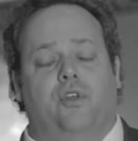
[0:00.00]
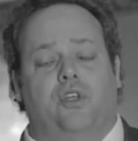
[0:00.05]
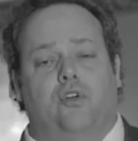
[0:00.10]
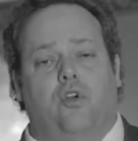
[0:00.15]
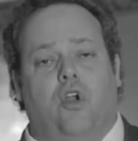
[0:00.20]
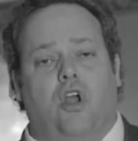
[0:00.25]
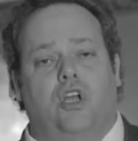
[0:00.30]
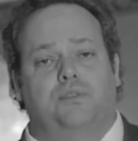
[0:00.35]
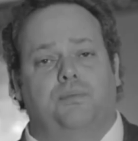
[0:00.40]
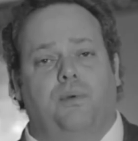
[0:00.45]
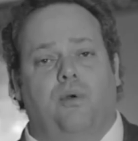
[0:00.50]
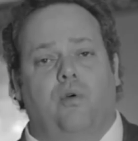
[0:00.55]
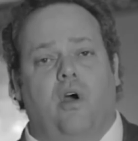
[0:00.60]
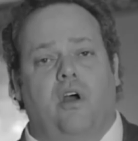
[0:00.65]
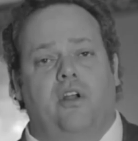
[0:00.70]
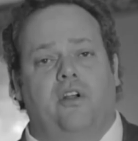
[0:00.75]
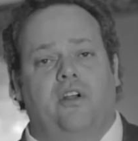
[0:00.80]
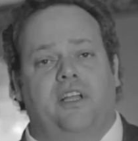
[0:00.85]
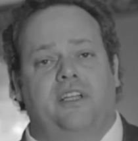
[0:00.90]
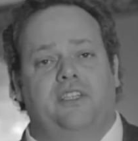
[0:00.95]
Those other
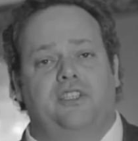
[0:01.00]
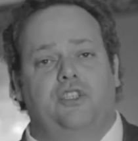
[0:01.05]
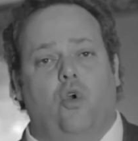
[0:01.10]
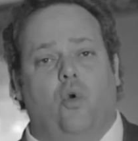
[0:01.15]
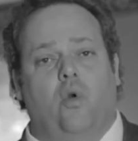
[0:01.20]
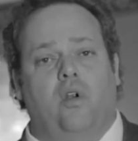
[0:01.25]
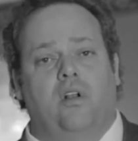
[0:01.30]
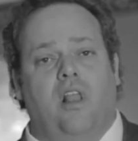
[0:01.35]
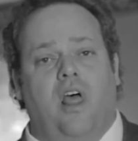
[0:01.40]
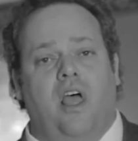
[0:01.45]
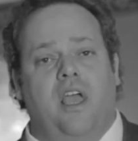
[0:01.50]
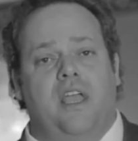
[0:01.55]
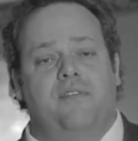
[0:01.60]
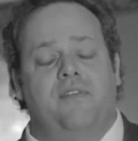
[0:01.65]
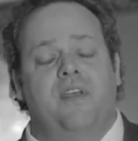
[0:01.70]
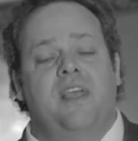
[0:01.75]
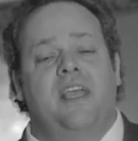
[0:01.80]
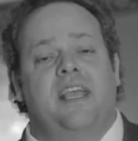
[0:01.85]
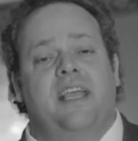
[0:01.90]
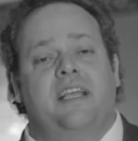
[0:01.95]
videos still have great
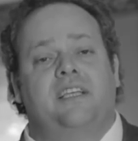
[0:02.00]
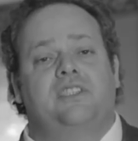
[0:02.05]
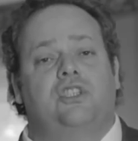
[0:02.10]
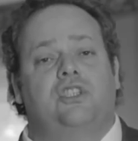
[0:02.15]
Christmas